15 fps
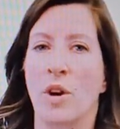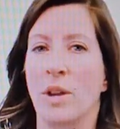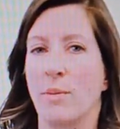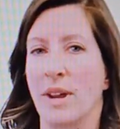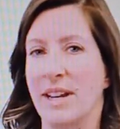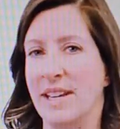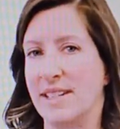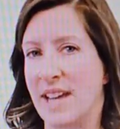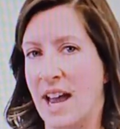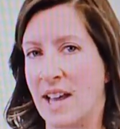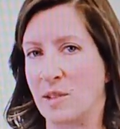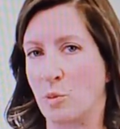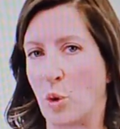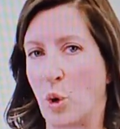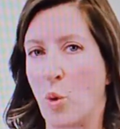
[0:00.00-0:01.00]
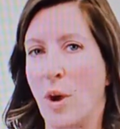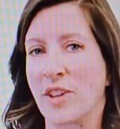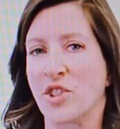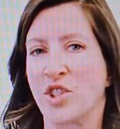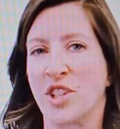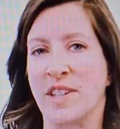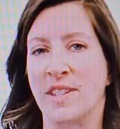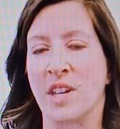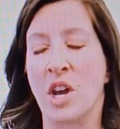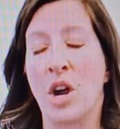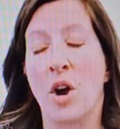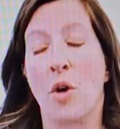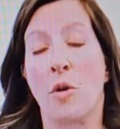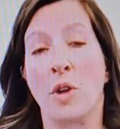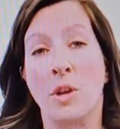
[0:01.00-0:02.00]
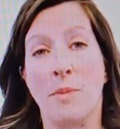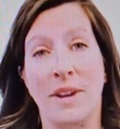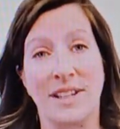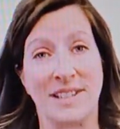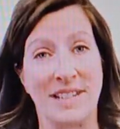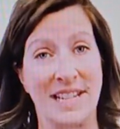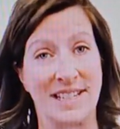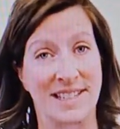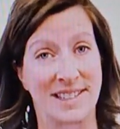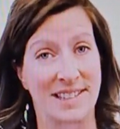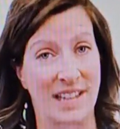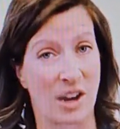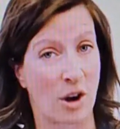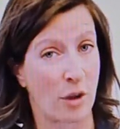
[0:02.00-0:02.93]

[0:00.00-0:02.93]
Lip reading: You might need to ask more questions, or you might need to see,